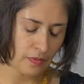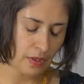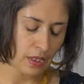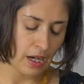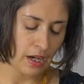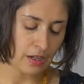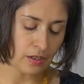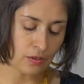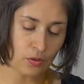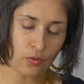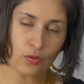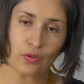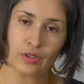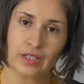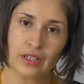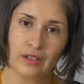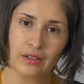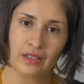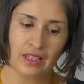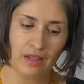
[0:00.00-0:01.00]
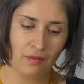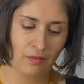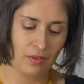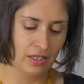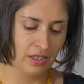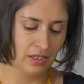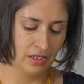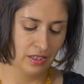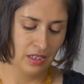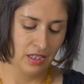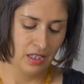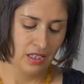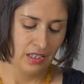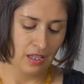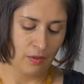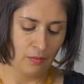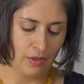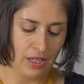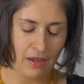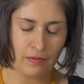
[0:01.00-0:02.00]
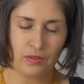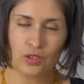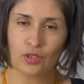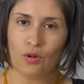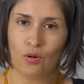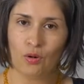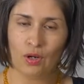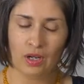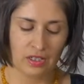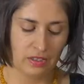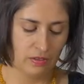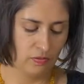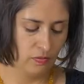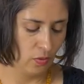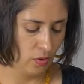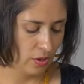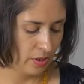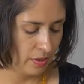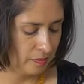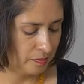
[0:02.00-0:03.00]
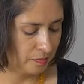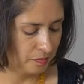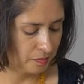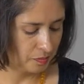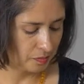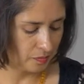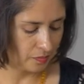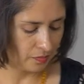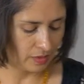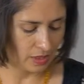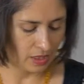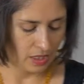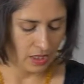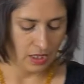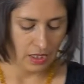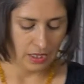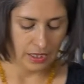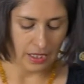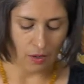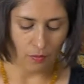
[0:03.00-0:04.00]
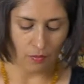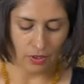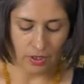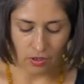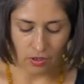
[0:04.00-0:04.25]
out of the ordinary that we have to go hunt for. Now we